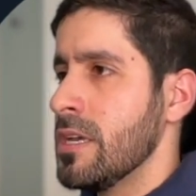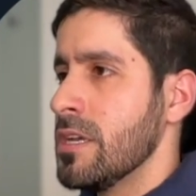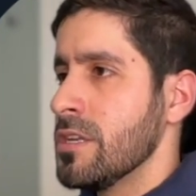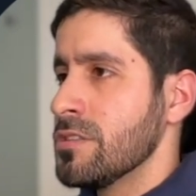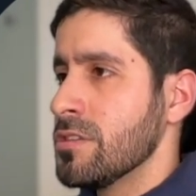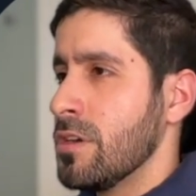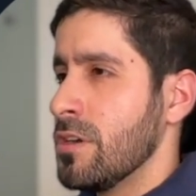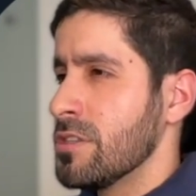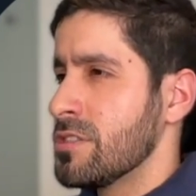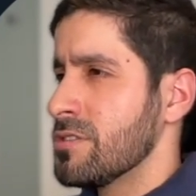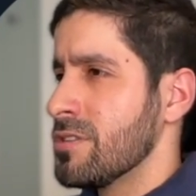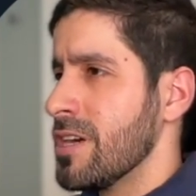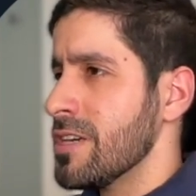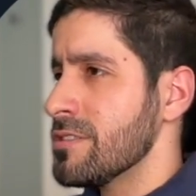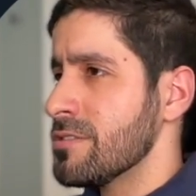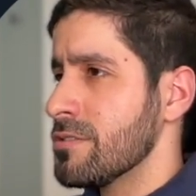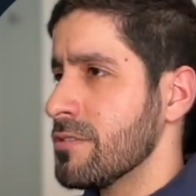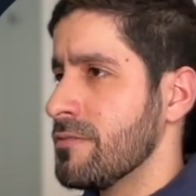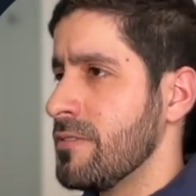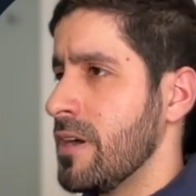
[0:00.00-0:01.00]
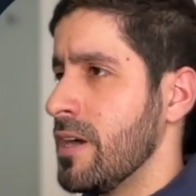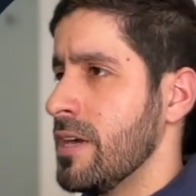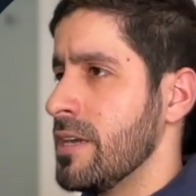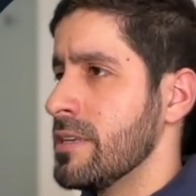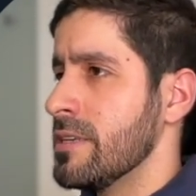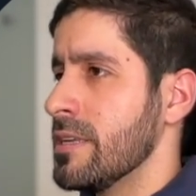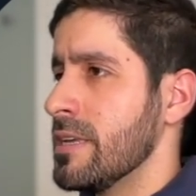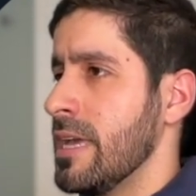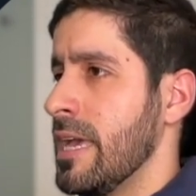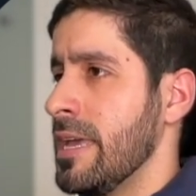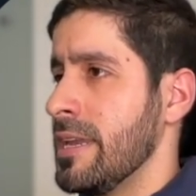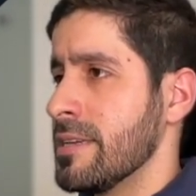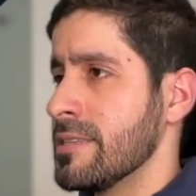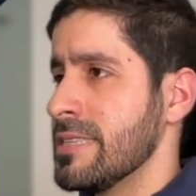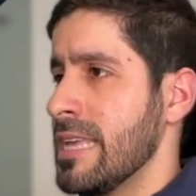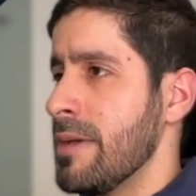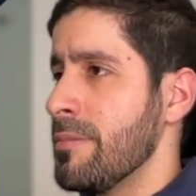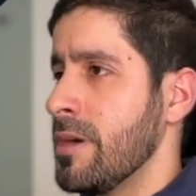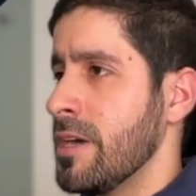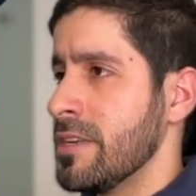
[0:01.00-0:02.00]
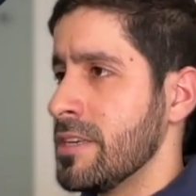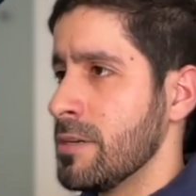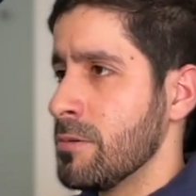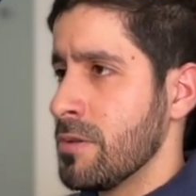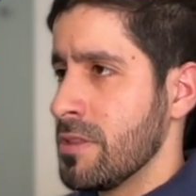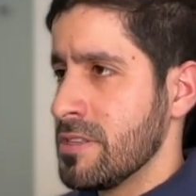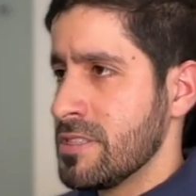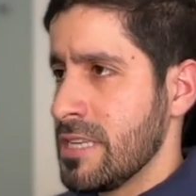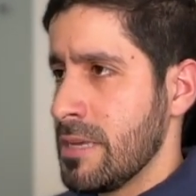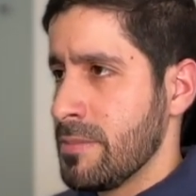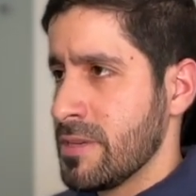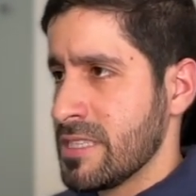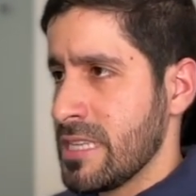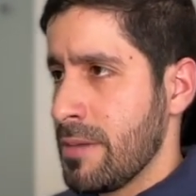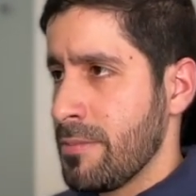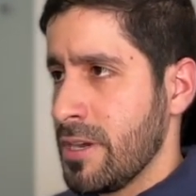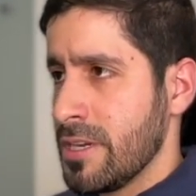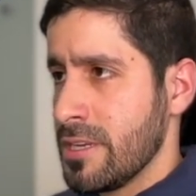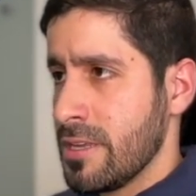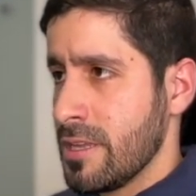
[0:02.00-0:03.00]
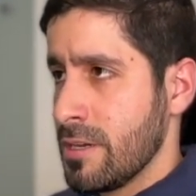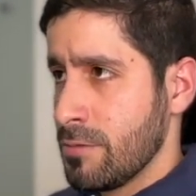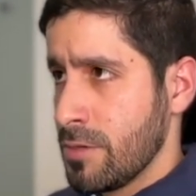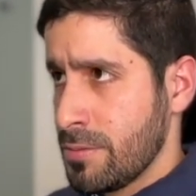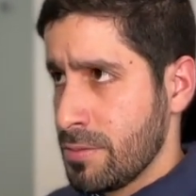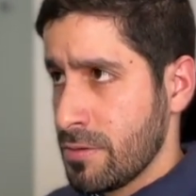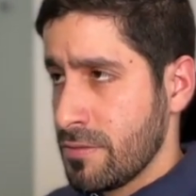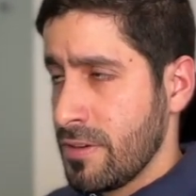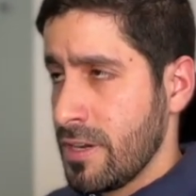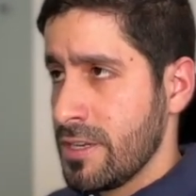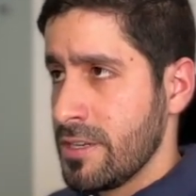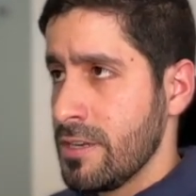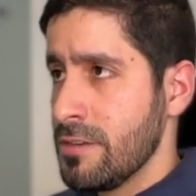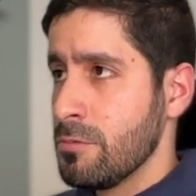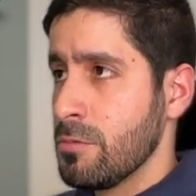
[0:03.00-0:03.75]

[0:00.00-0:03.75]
So it tries to find an exam ID with the same exam ID that we provided,